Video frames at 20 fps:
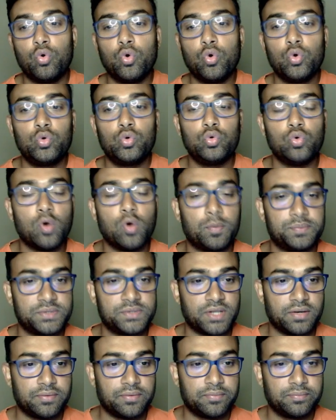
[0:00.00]
to
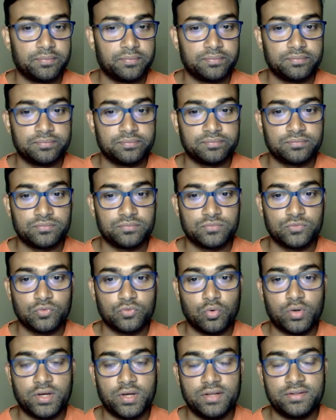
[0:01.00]
option.
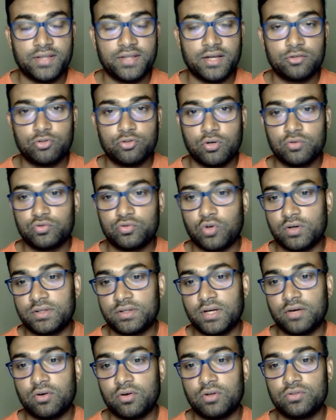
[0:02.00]
Okay, there is one
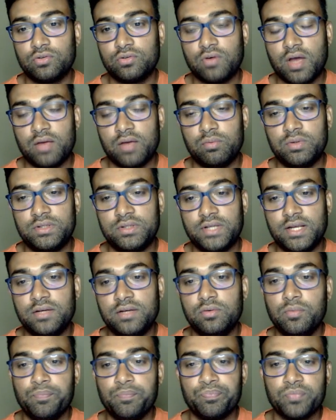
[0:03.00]
shortcut also, I will tell
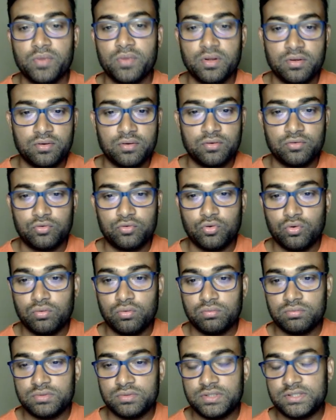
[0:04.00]
you.
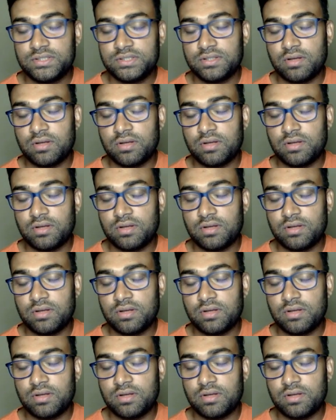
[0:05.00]
So this is